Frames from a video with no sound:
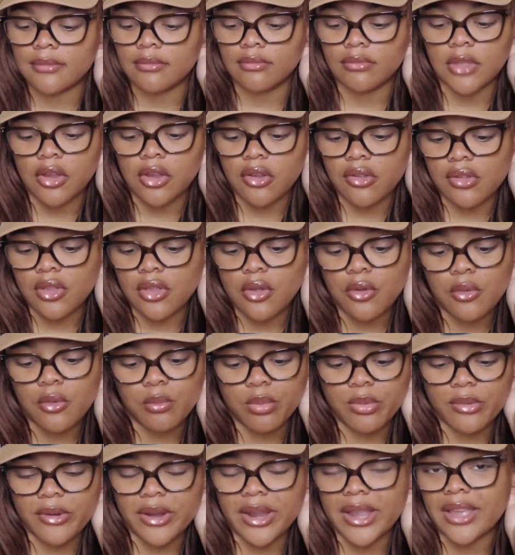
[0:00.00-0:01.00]
There's no
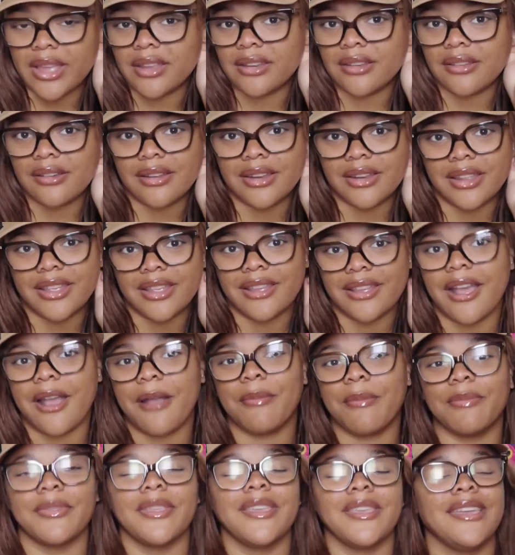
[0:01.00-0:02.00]
brand on it.
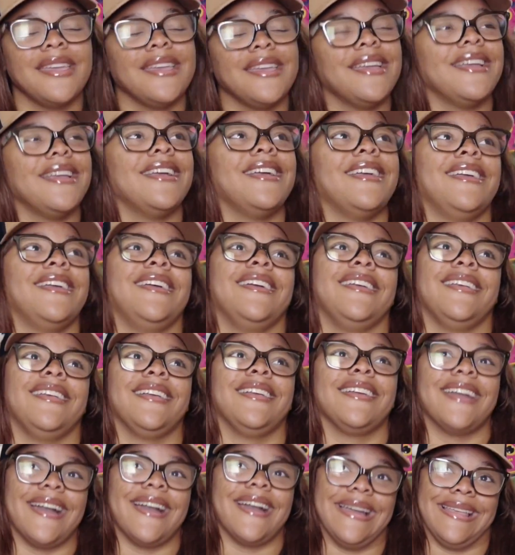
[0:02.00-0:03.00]

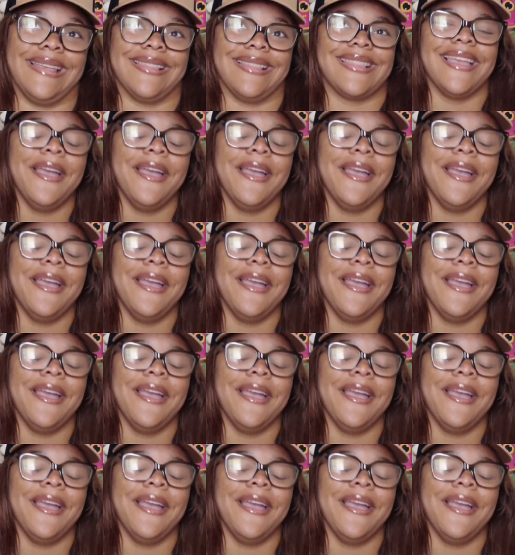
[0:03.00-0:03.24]
Guys,